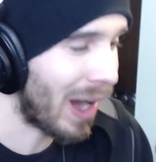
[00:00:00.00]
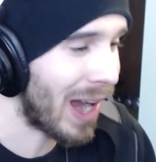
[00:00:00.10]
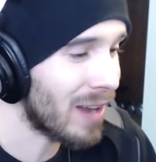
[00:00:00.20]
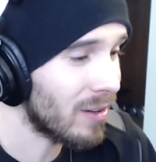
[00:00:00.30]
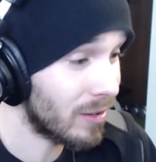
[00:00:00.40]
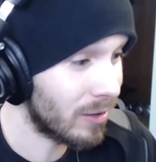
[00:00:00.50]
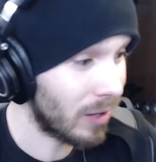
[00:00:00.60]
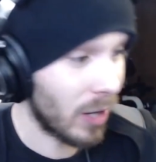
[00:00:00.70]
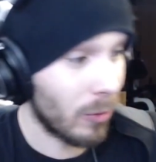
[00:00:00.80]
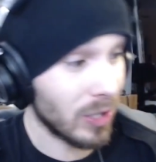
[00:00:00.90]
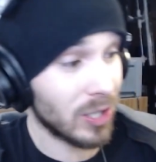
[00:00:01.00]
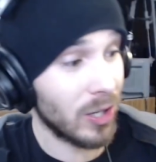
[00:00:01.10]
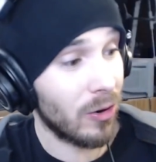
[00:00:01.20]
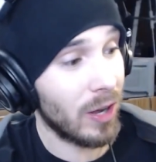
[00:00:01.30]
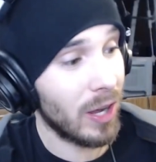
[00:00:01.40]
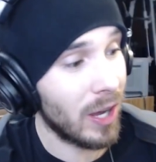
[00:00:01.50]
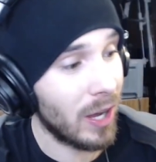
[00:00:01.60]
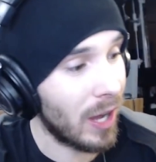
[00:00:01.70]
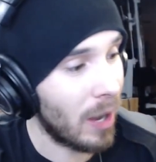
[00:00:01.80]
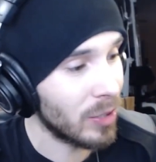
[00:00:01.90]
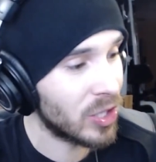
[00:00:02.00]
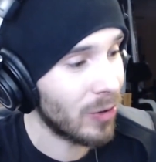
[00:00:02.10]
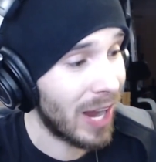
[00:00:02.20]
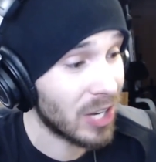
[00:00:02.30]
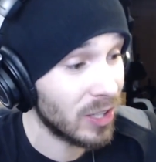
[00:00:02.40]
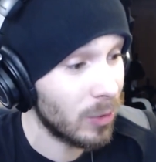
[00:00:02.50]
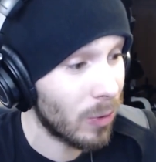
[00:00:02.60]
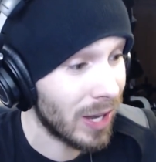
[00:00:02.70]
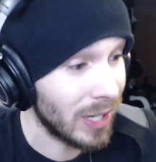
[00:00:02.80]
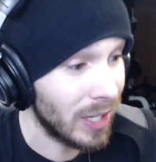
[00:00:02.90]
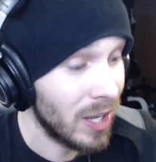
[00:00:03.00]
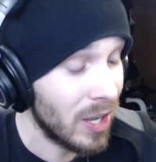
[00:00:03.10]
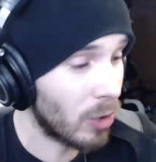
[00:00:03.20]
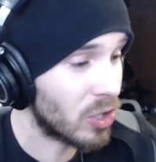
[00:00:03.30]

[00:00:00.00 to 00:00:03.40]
What? uh, wants to know uh, how much you actually weigh.